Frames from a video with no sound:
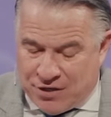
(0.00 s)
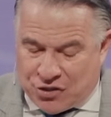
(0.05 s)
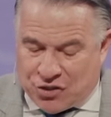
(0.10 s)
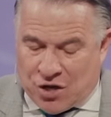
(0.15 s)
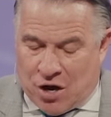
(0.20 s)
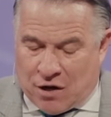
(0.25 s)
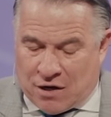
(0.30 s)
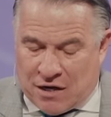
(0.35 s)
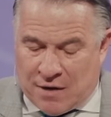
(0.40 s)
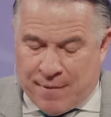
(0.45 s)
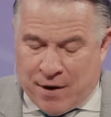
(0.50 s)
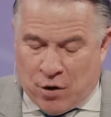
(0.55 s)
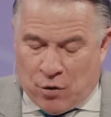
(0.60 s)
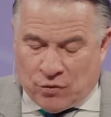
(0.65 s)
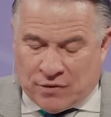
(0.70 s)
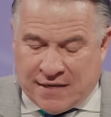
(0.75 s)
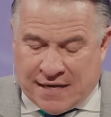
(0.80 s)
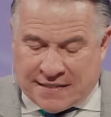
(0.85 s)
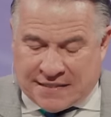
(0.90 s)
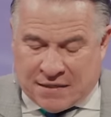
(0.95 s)
He's talking about
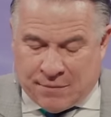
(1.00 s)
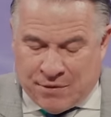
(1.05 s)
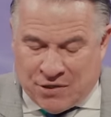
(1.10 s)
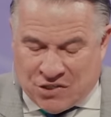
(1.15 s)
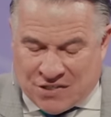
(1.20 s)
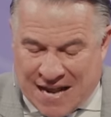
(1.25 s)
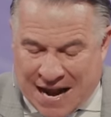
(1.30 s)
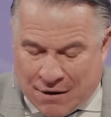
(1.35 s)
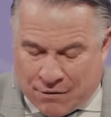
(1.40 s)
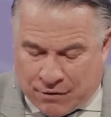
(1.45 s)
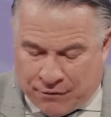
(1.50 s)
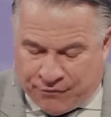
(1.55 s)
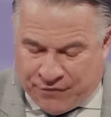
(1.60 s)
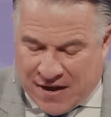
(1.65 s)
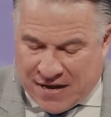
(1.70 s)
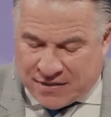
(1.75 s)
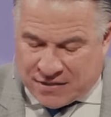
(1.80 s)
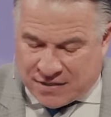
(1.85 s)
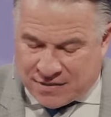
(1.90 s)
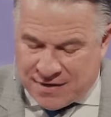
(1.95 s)
Old Testament
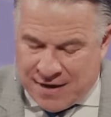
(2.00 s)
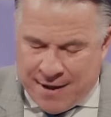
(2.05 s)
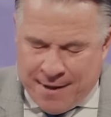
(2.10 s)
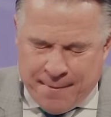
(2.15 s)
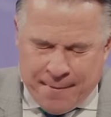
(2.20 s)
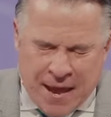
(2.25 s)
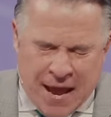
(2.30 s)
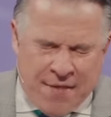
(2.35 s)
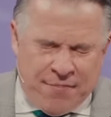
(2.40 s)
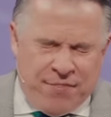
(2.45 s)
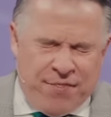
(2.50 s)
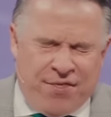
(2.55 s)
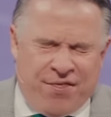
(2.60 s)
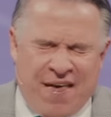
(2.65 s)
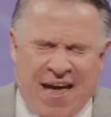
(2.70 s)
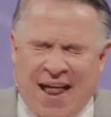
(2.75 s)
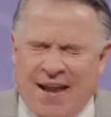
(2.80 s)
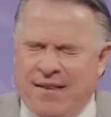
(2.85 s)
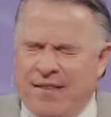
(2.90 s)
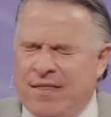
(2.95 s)
sacrifices. And
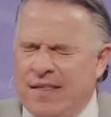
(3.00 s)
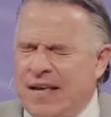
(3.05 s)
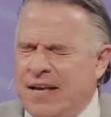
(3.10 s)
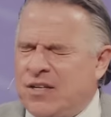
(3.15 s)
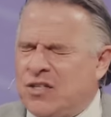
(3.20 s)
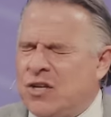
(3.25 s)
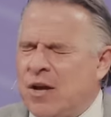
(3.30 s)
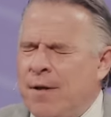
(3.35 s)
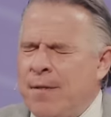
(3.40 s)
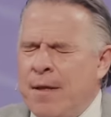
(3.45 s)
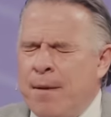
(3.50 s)
then these